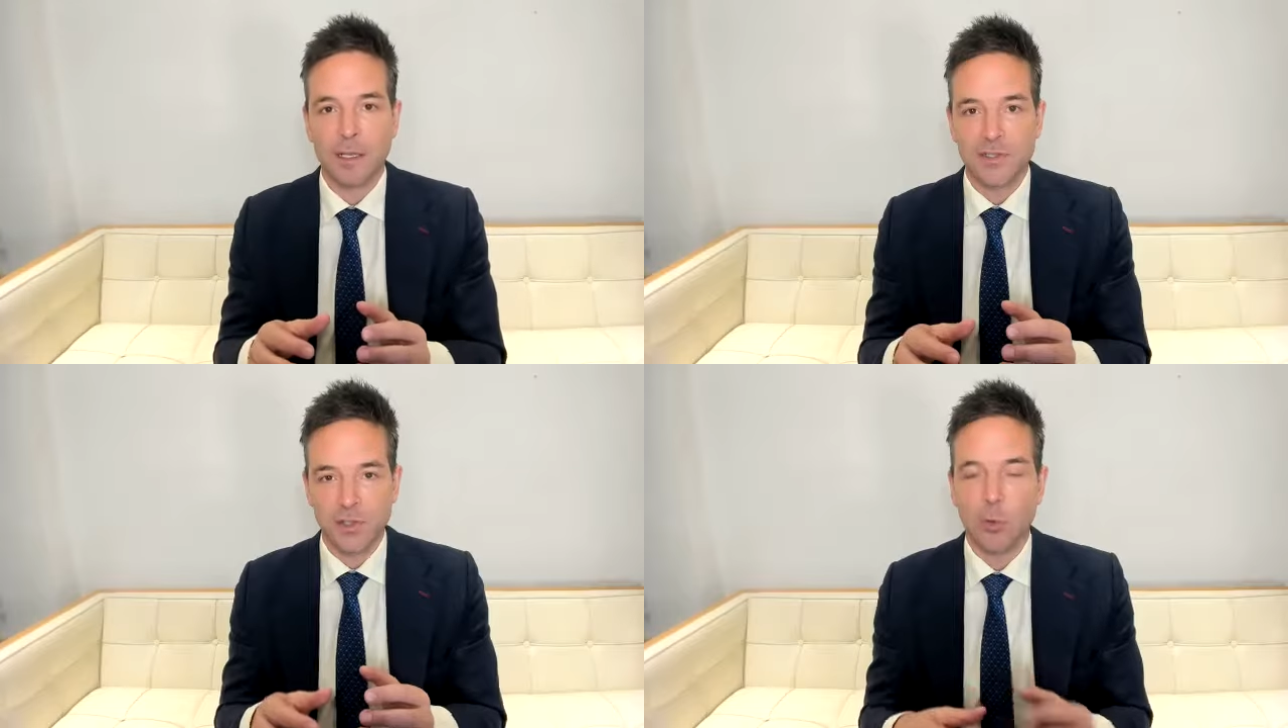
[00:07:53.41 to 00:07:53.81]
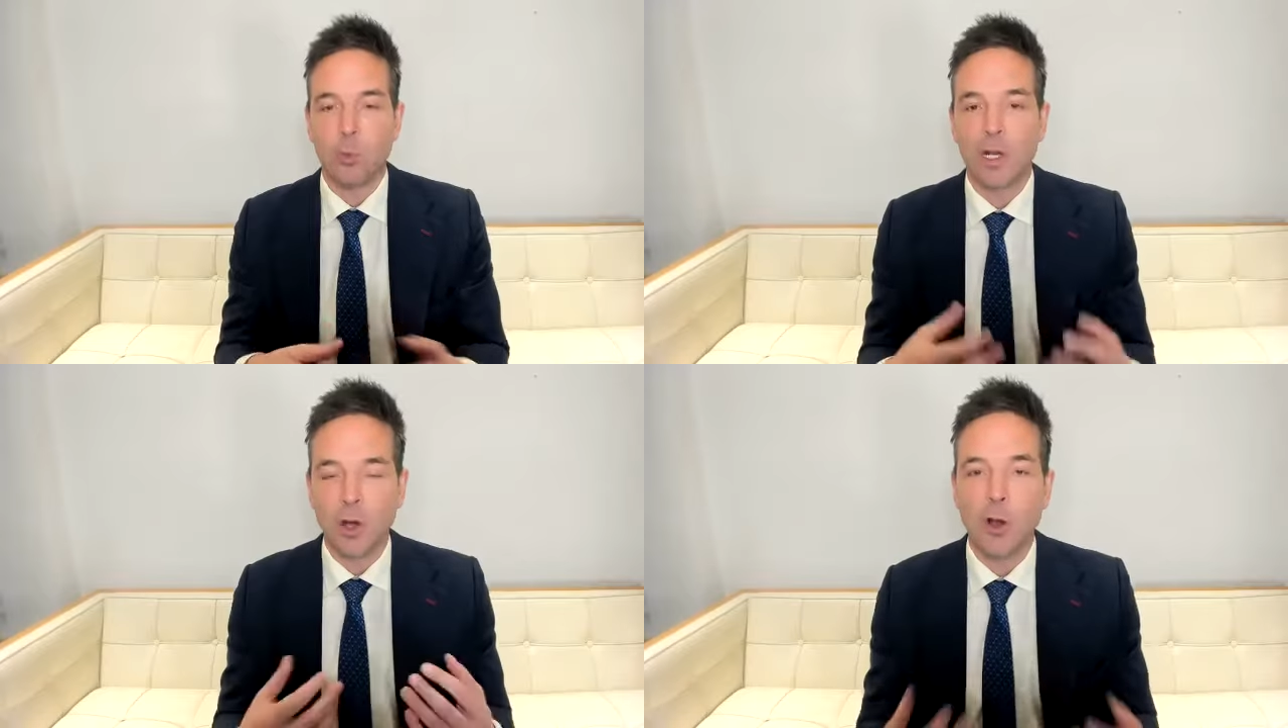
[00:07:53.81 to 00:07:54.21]
So
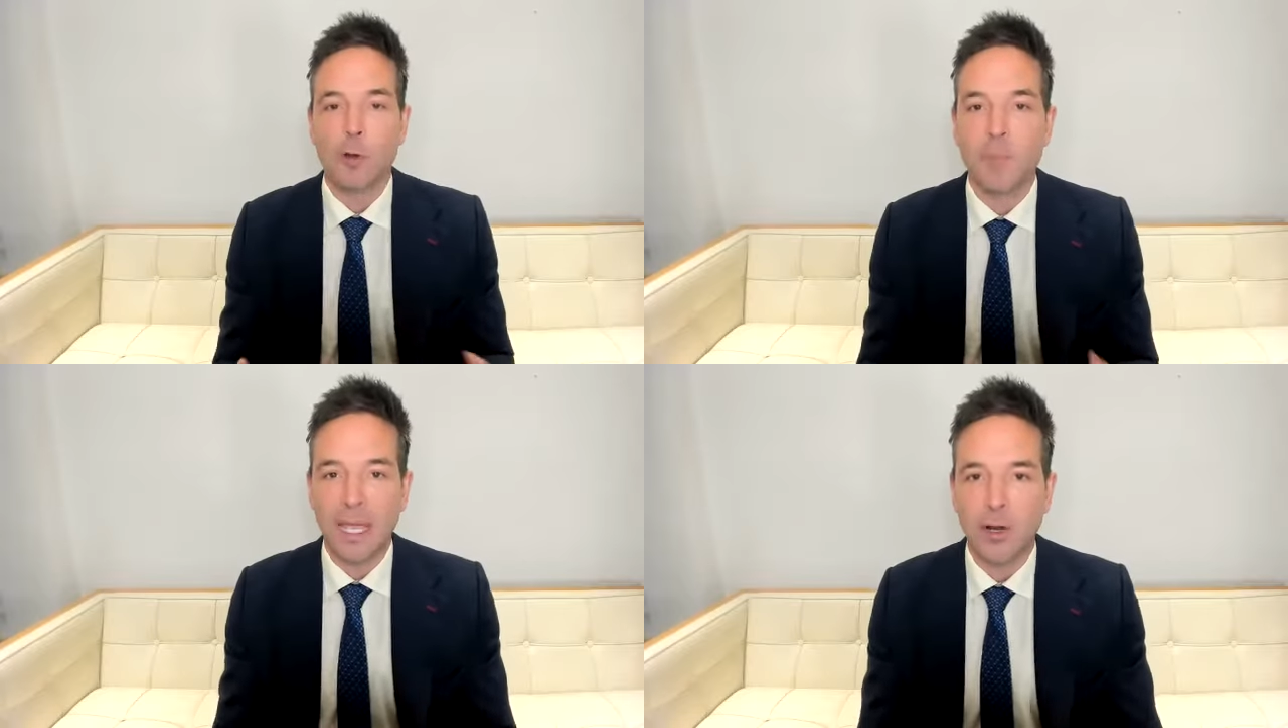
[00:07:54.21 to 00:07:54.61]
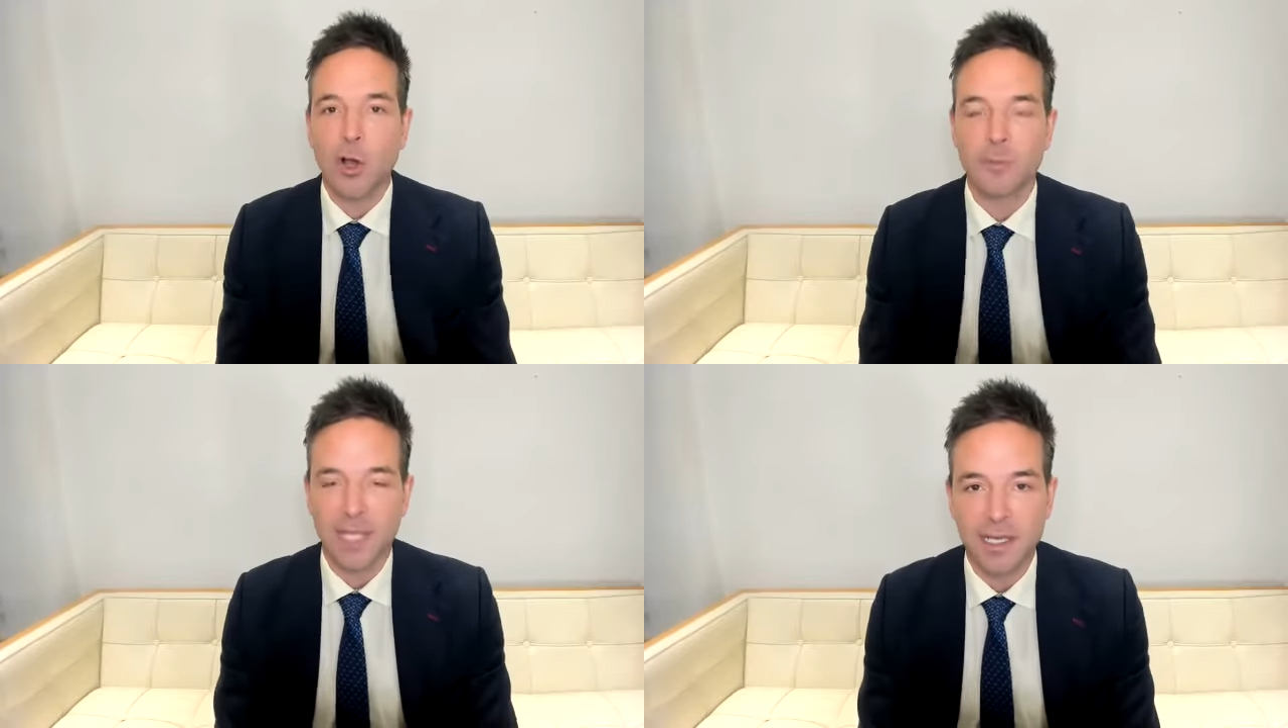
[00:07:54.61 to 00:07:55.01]
what
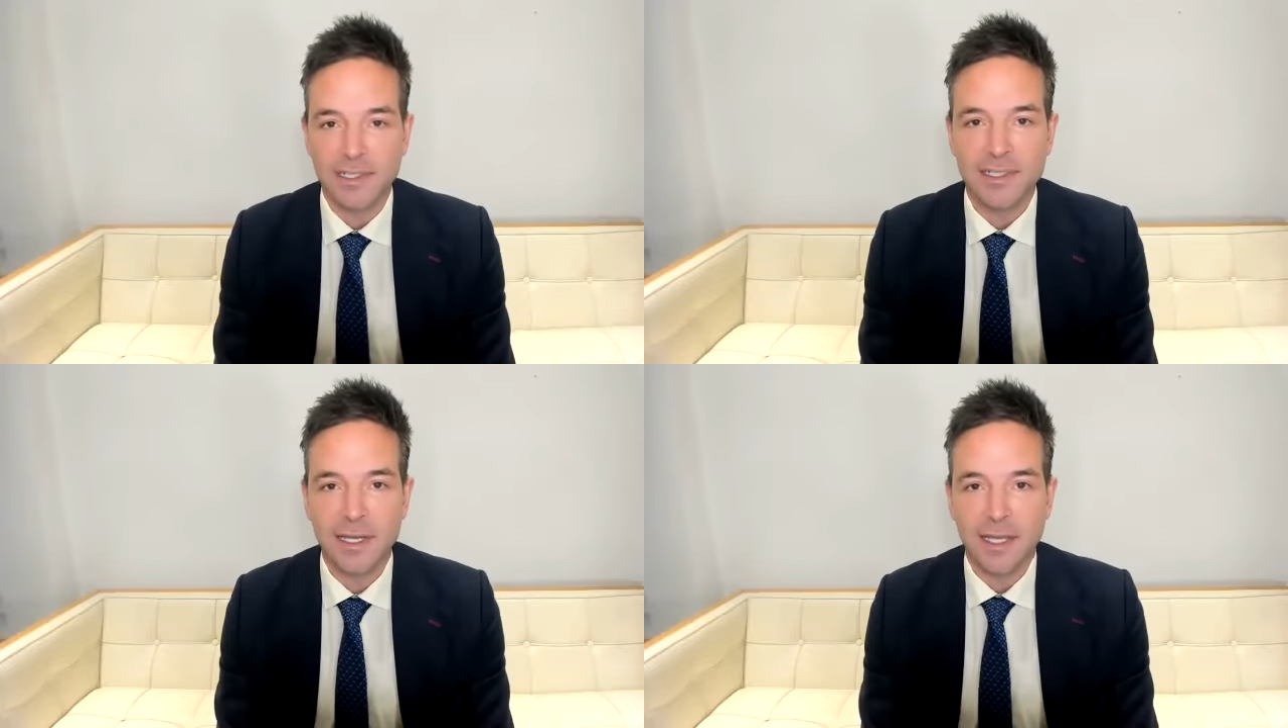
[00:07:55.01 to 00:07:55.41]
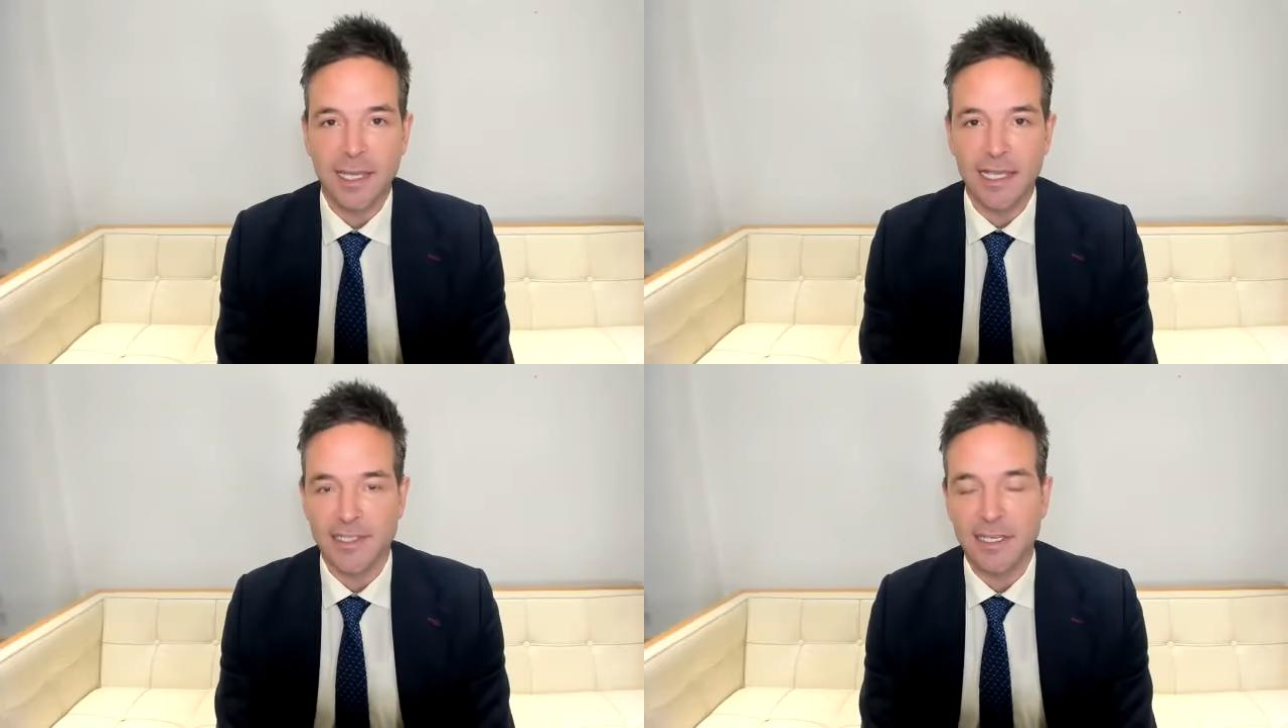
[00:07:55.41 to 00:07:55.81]
ARB-Med-ARB does
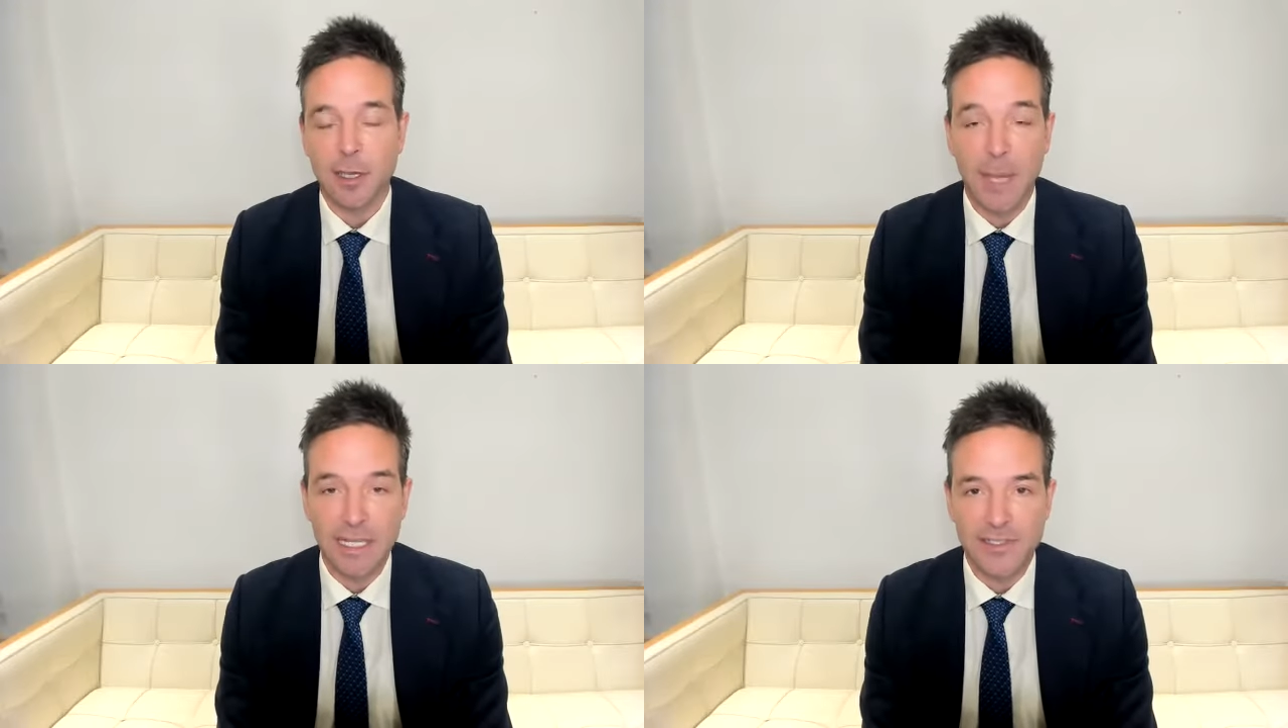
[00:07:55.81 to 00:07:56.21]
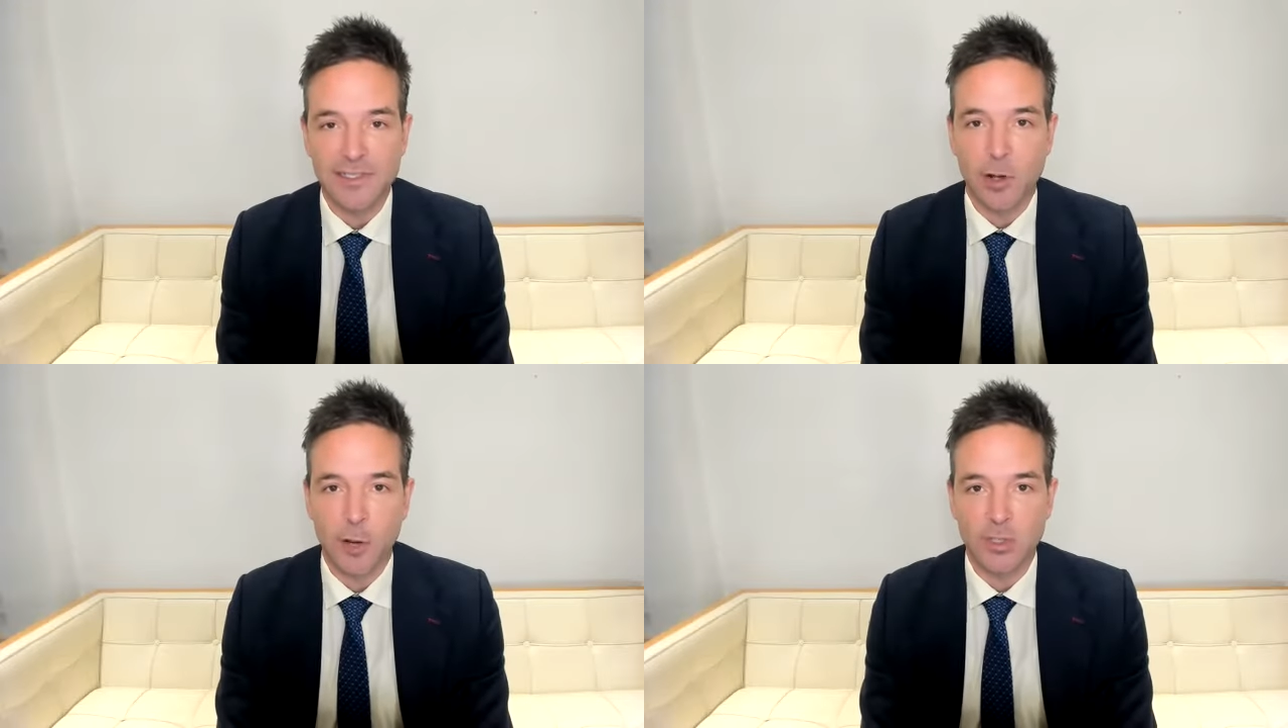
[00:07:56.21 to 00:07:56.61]
is it commences
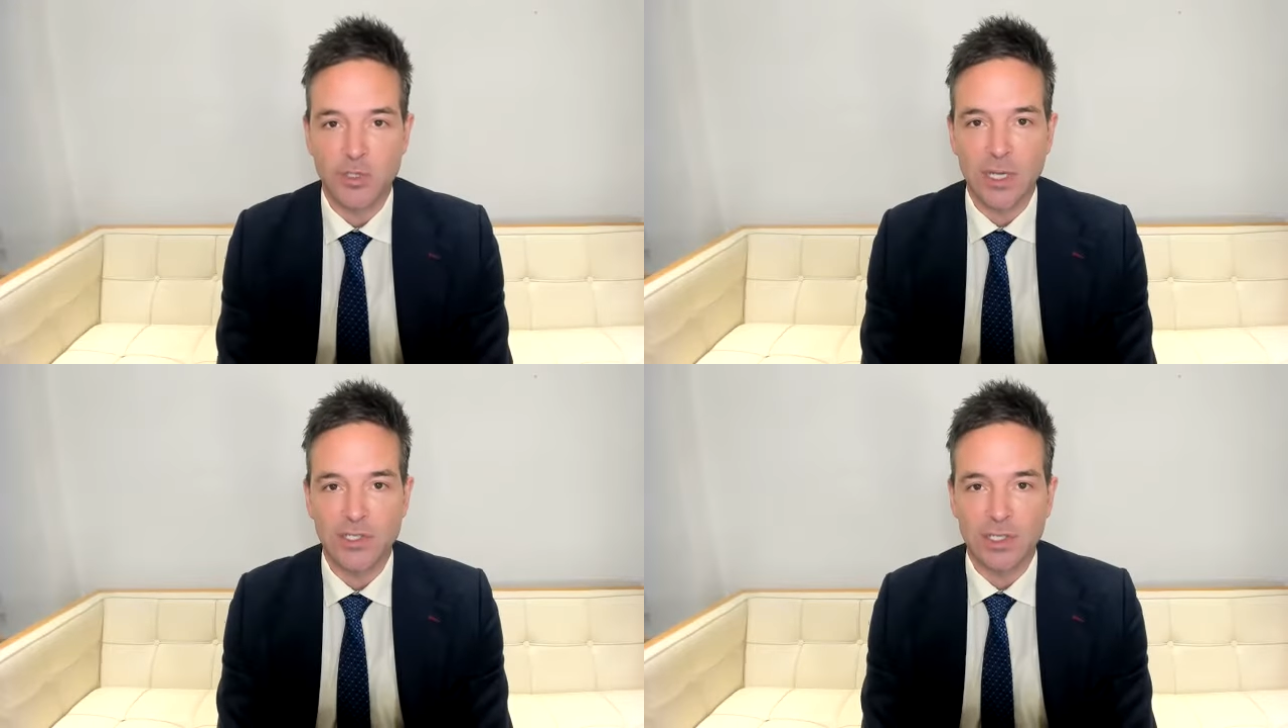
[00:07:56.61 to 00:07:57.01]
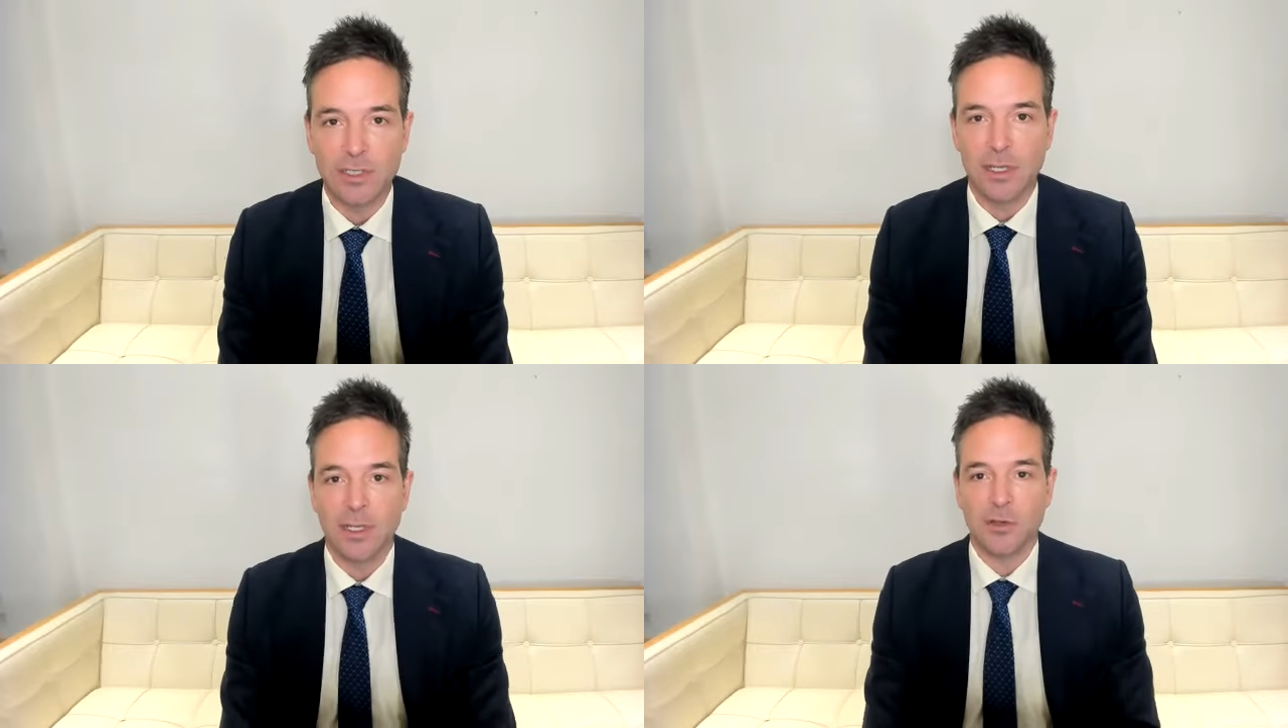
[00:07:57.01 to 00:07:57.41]
an arbitration,